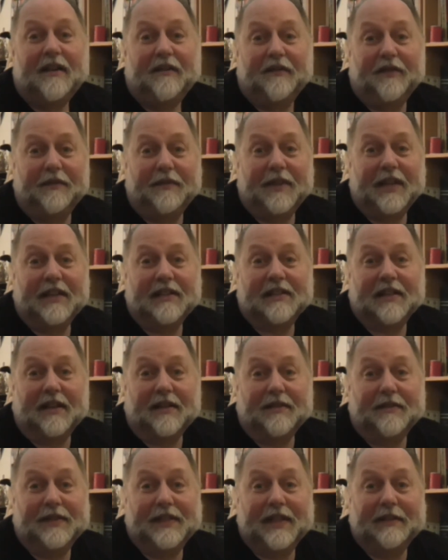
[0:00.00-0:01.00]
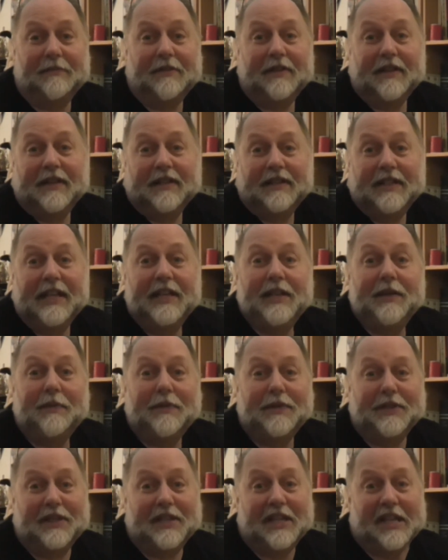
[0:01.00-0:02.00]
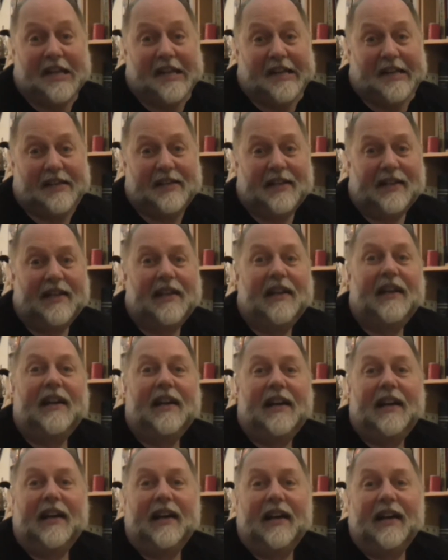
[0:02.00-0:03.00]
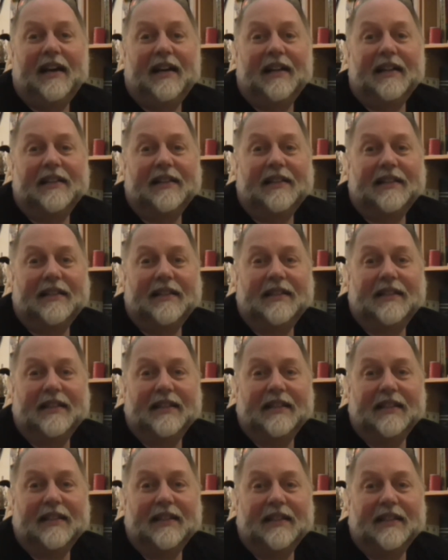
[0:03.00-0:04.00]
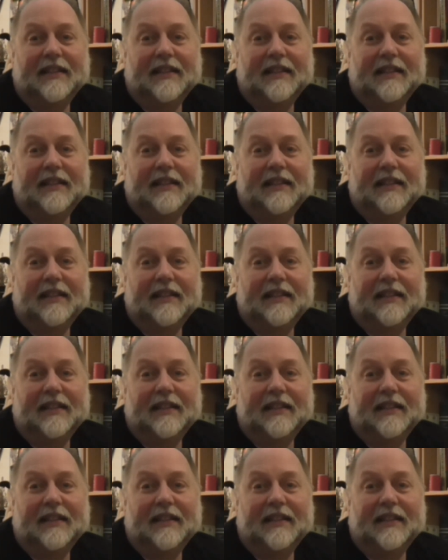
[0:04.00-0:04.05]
from the English class and said, well, her teacher wasn't there. And you